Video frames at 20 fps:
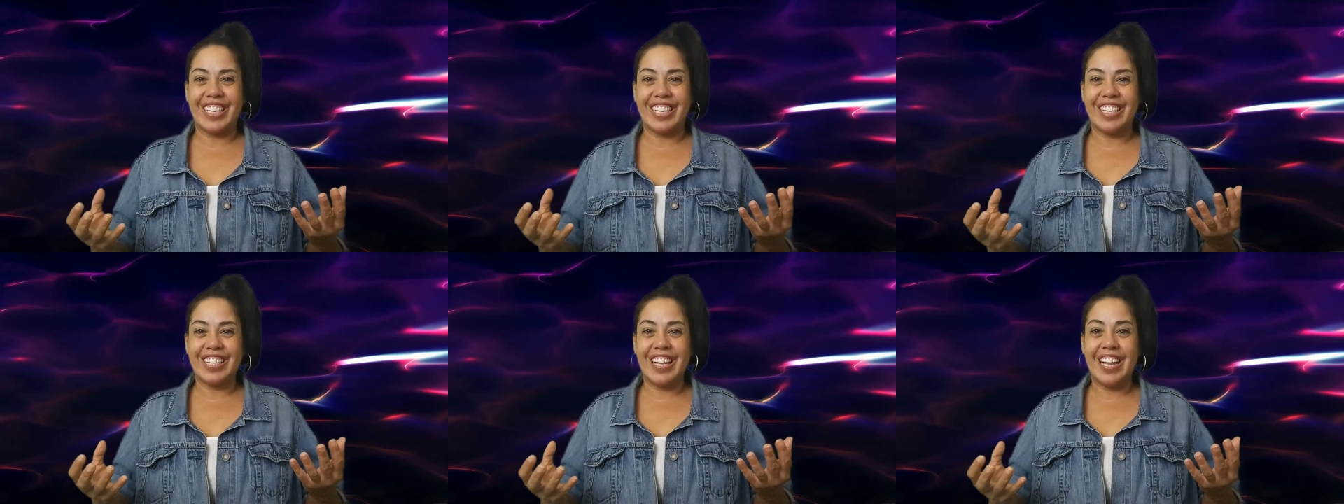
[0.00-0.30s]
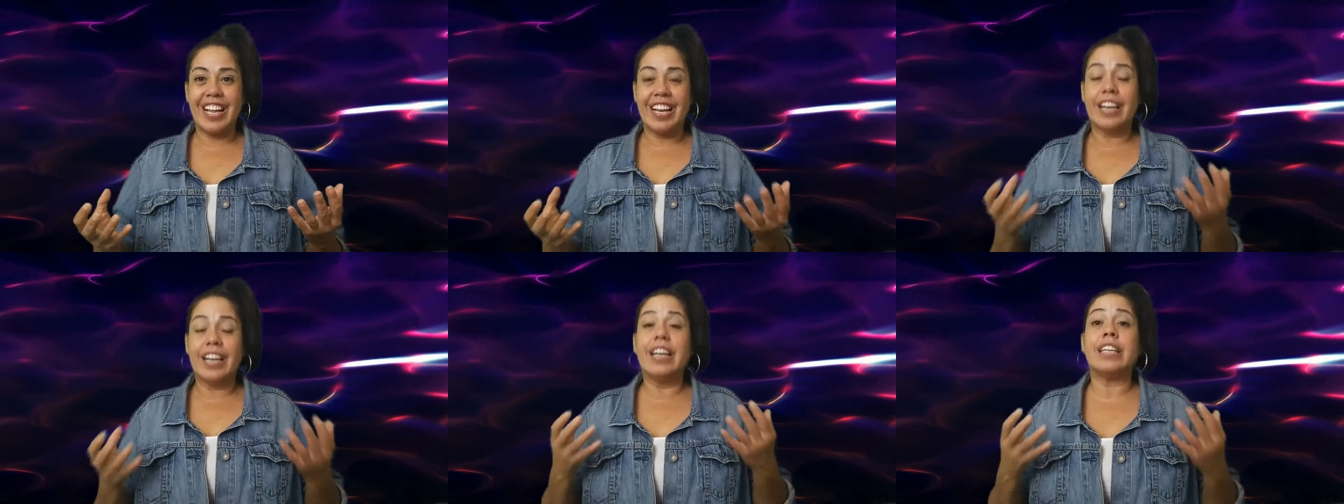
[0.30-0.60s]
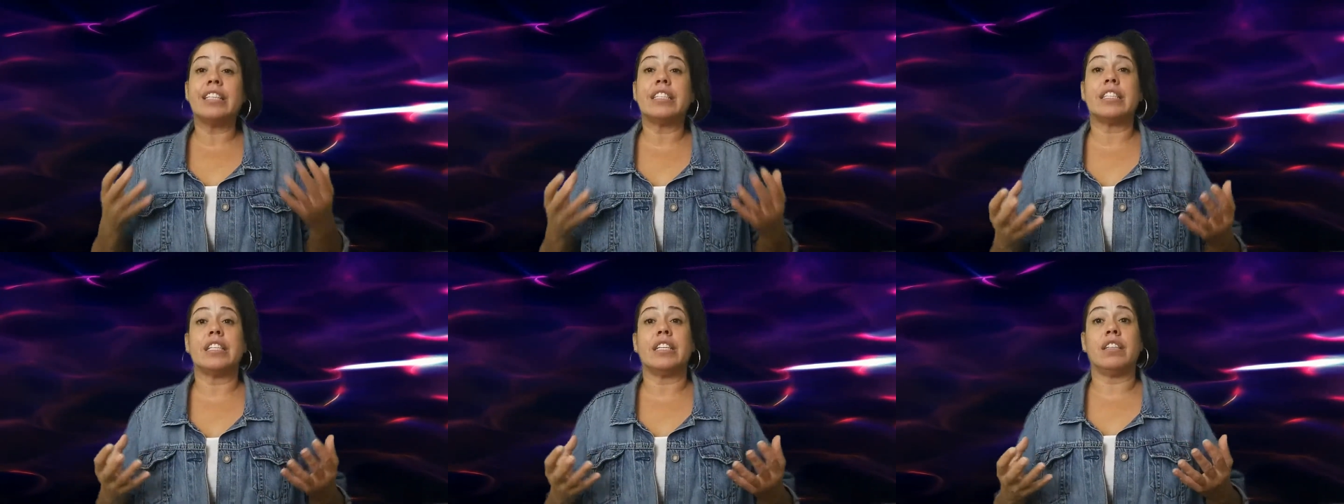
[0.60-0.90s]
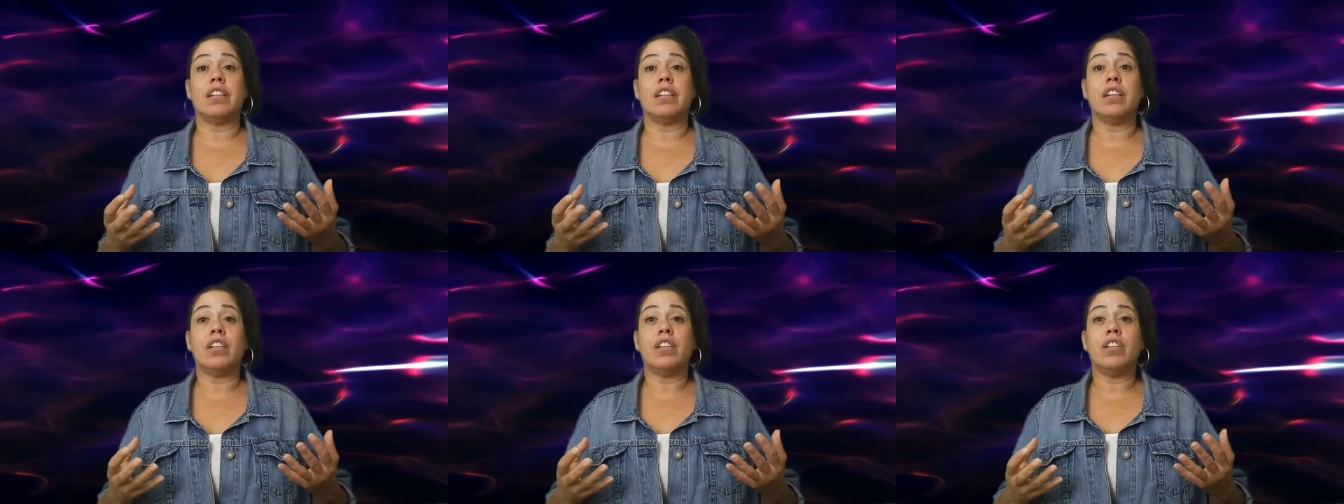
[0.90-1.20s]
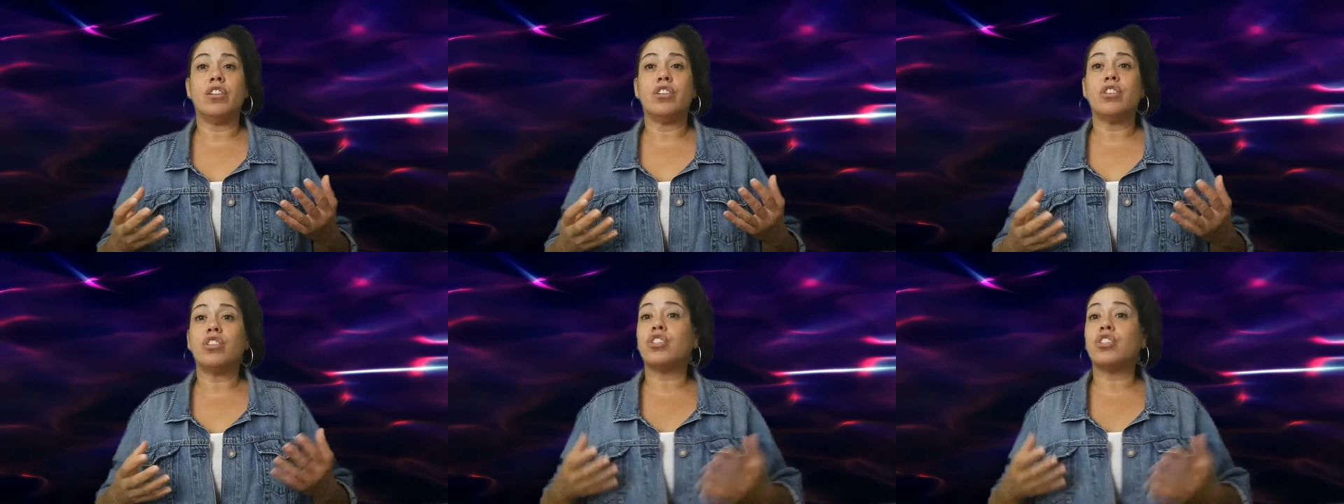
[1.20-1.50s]
allowing
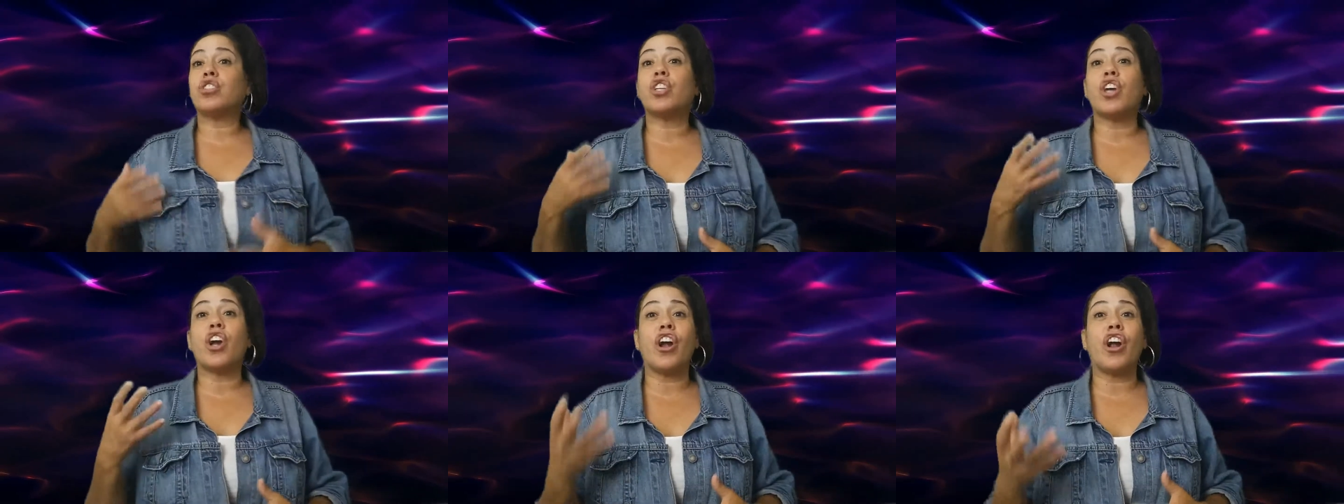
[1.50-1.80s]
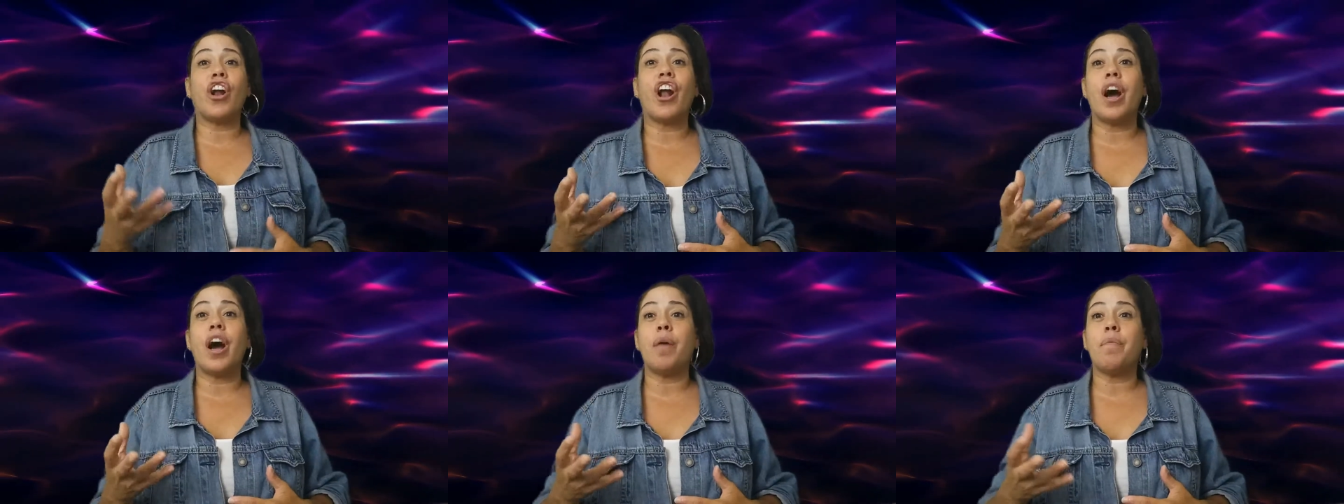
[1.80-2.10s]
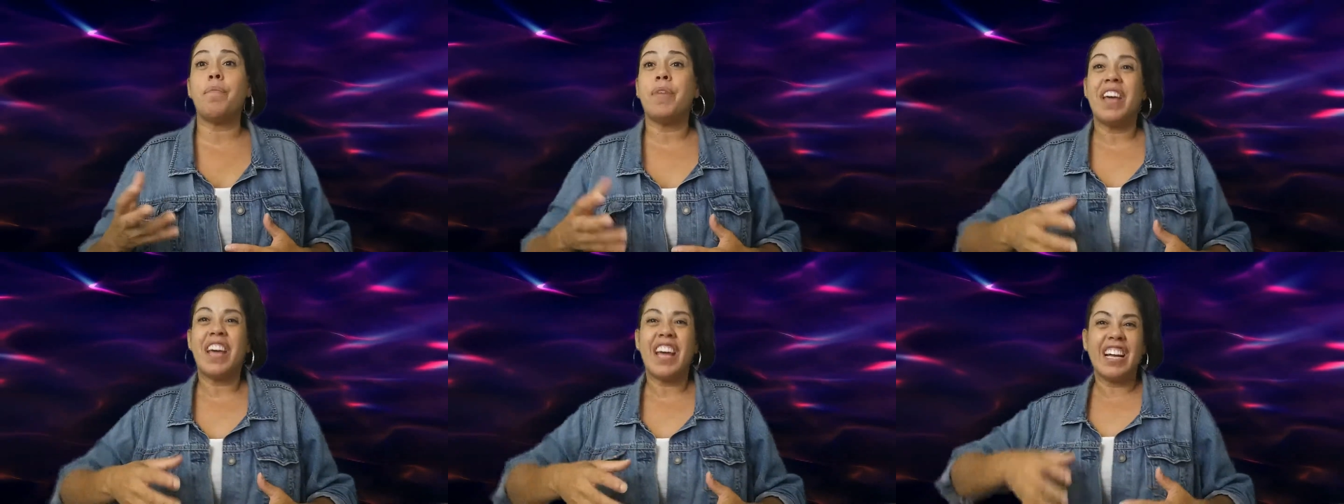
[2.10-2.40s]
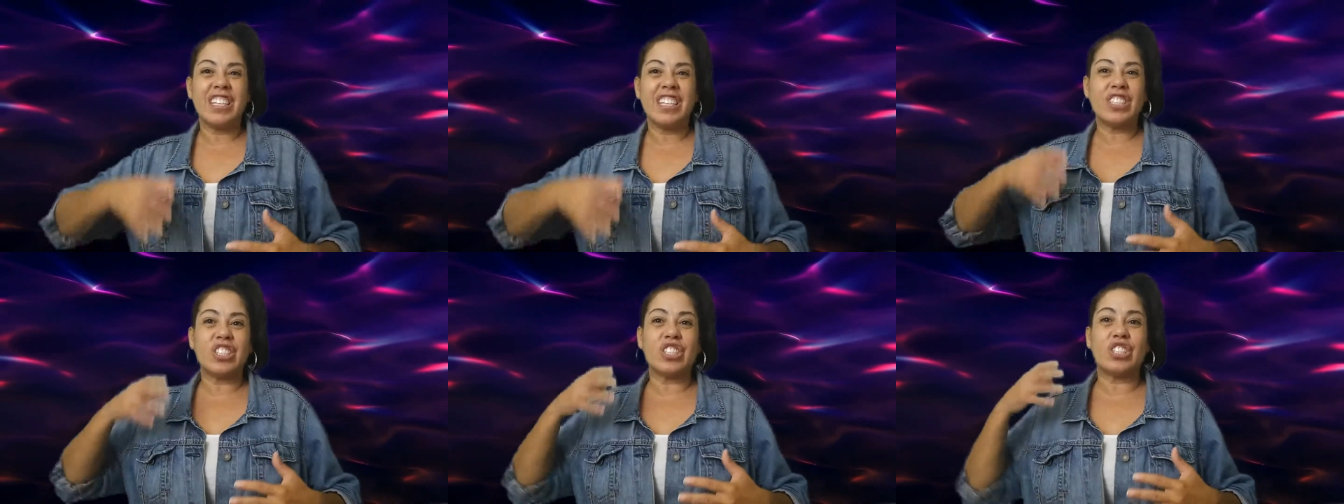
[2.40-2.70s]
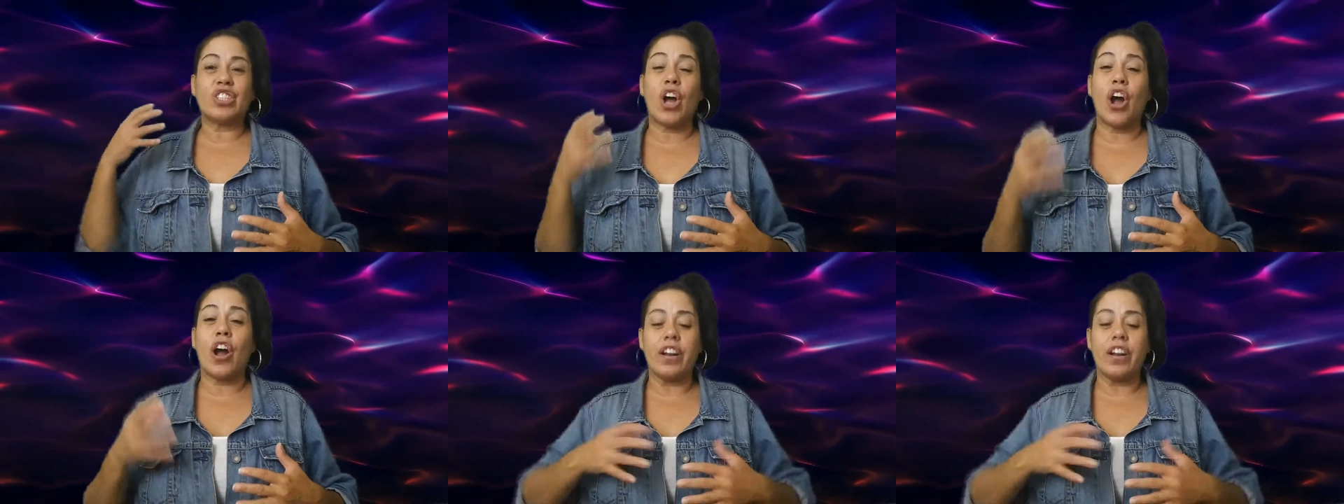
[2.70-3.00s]
yourself
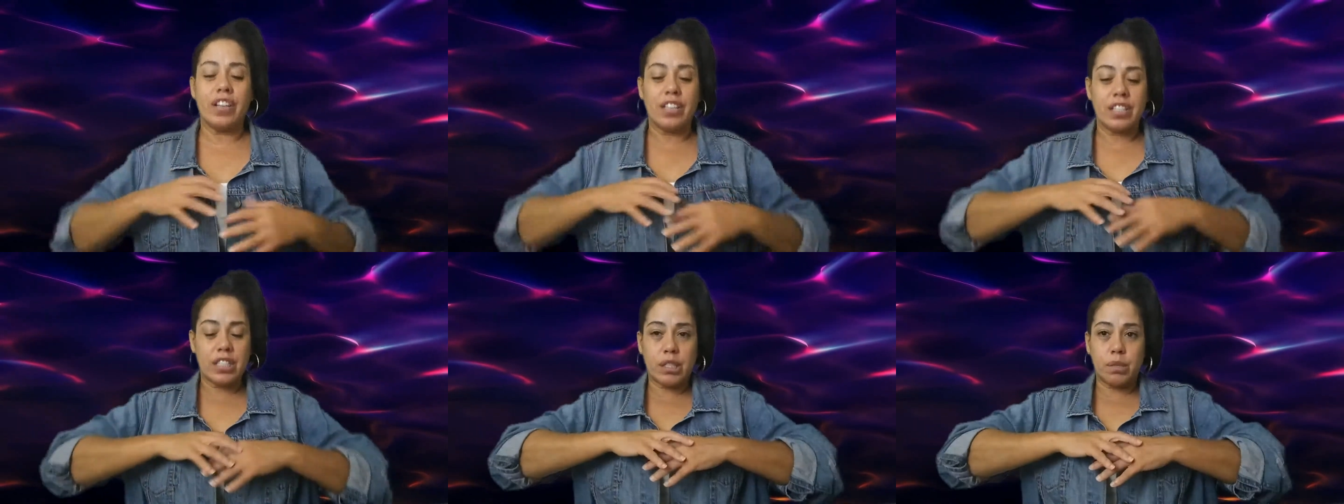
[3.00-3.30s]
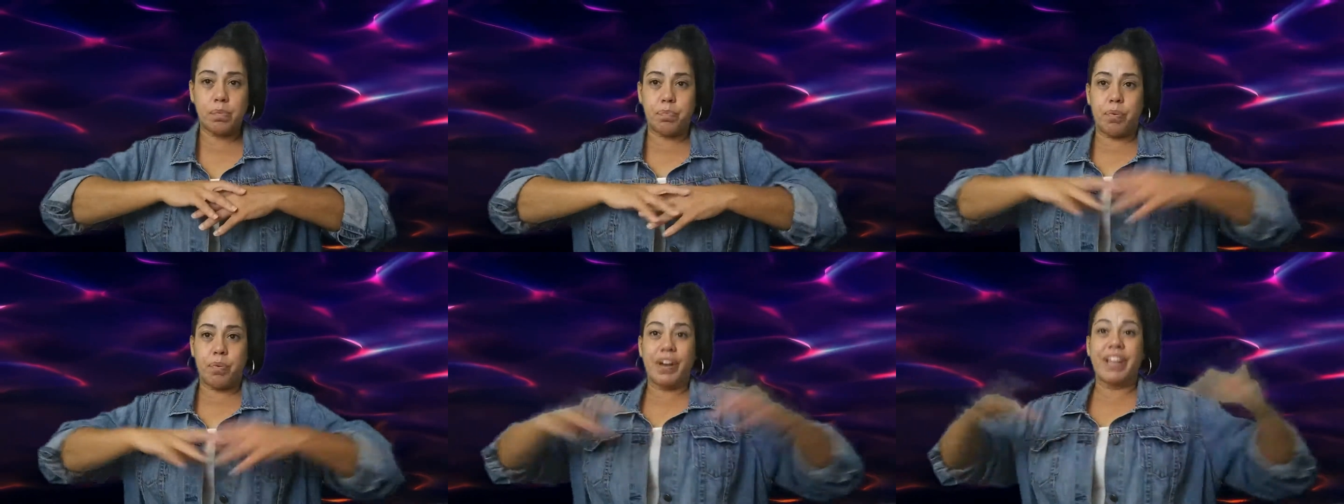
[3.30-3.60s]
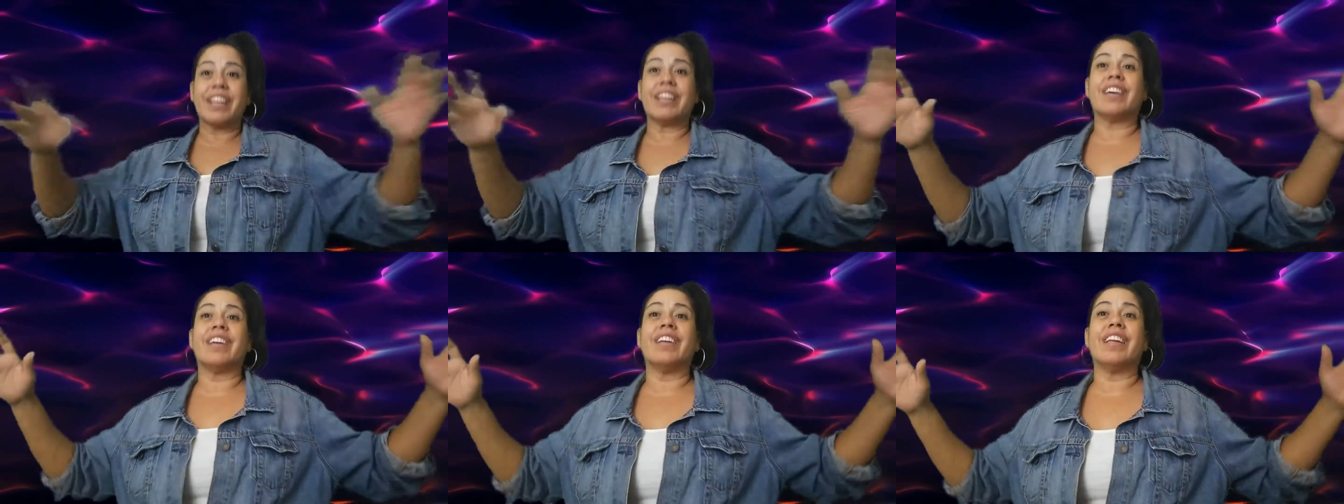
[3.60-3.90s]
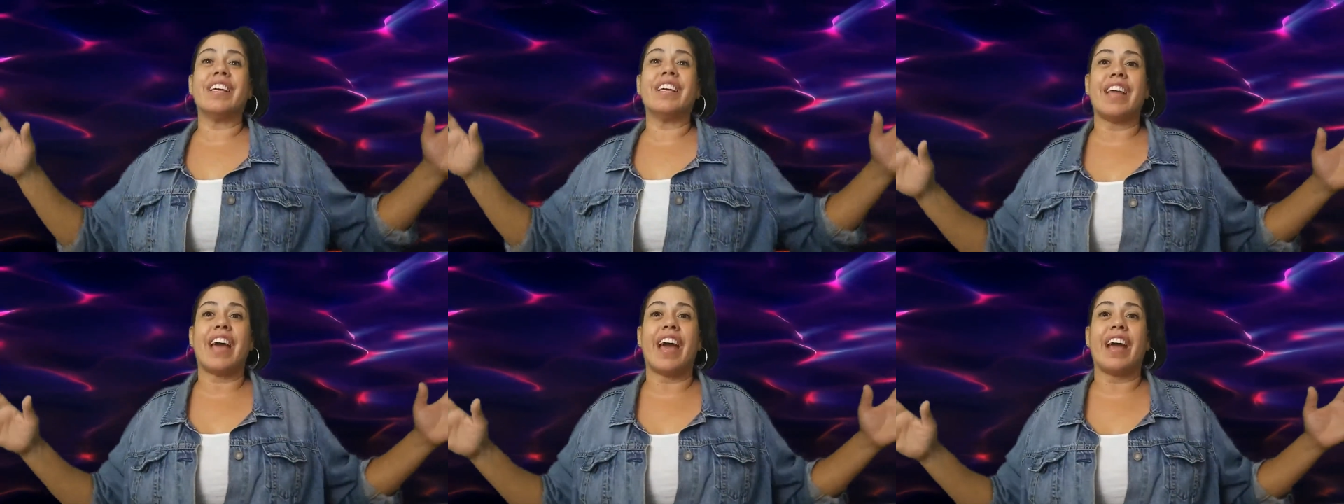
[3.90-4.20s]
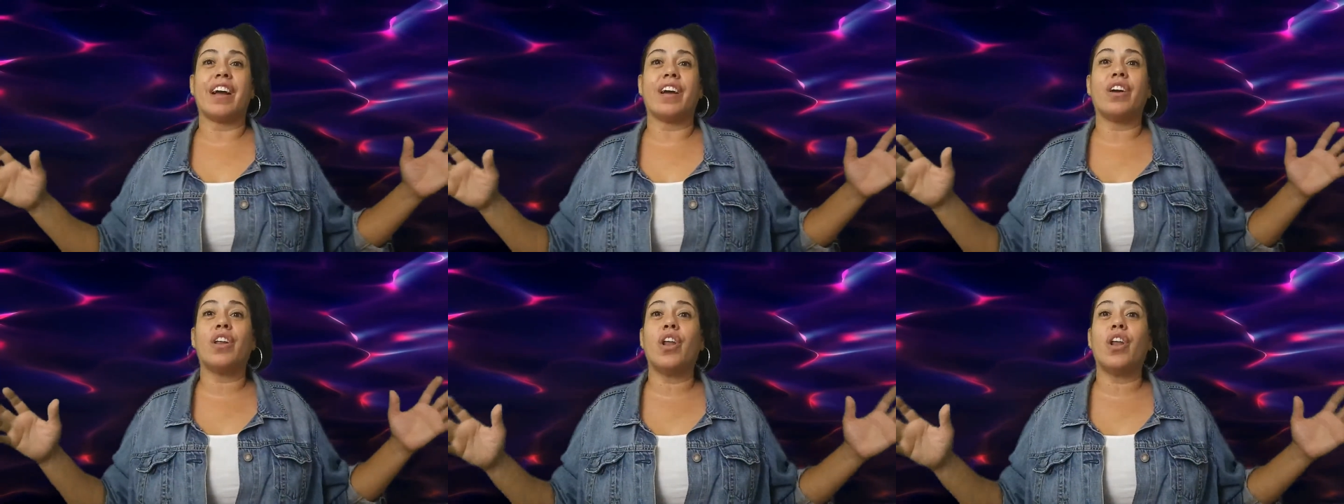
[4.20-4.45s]
to be fulfilled with life.